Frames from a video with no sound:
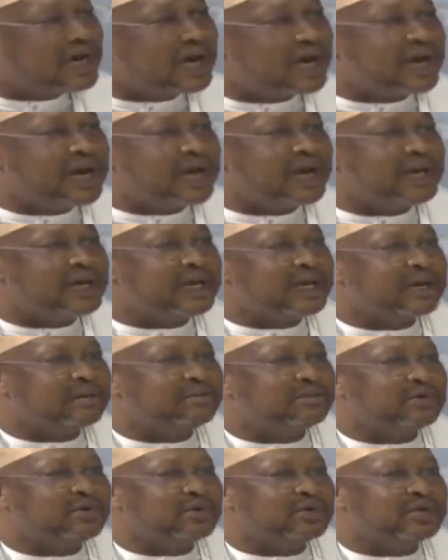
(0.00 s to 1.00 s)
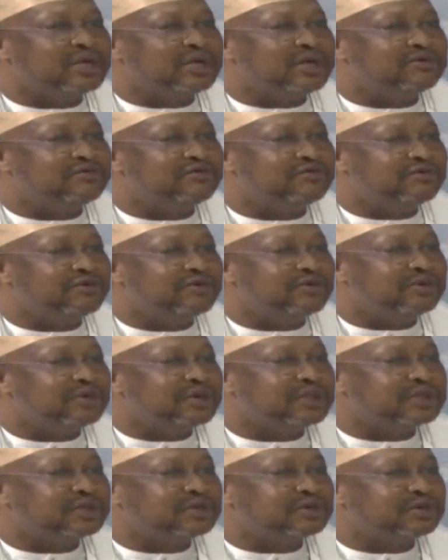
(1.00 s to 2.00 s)
I am looking
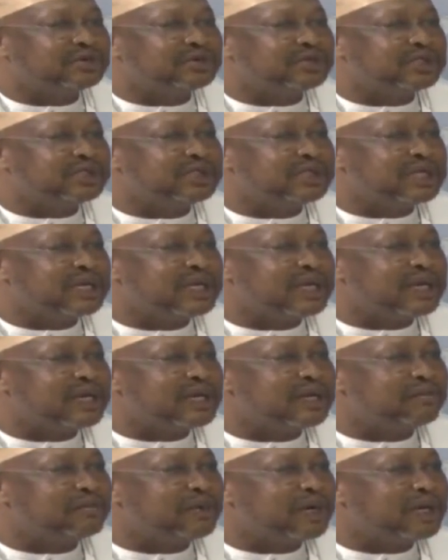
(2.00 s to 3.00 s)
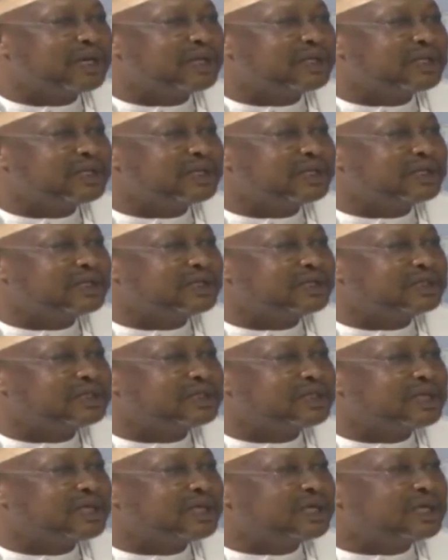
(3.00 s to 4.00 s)
forward to see an Adamawa that is
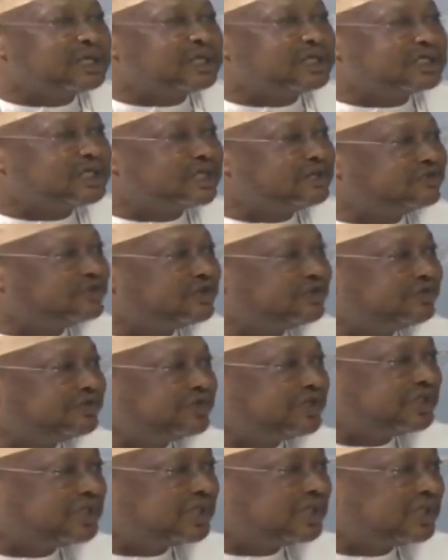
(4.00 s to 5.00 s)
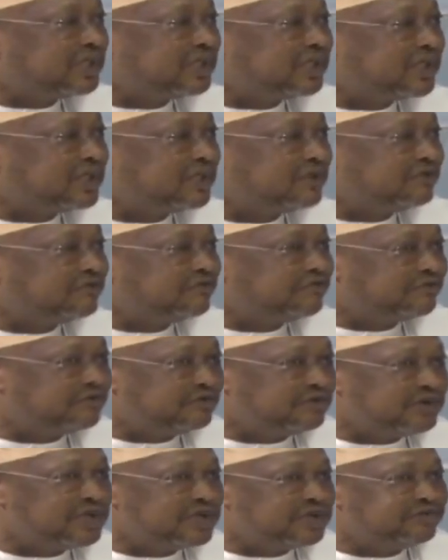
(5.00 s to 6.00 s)
self-sufficient in
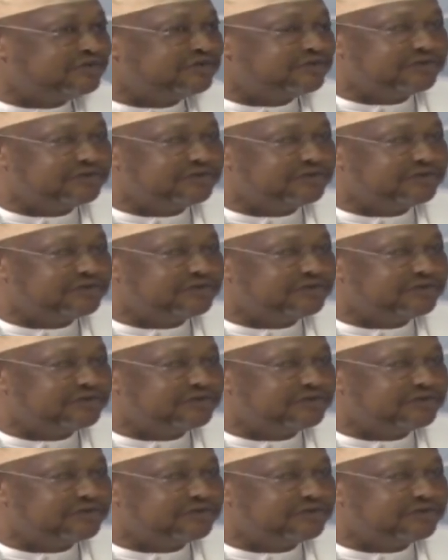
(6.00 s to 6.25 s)
food and,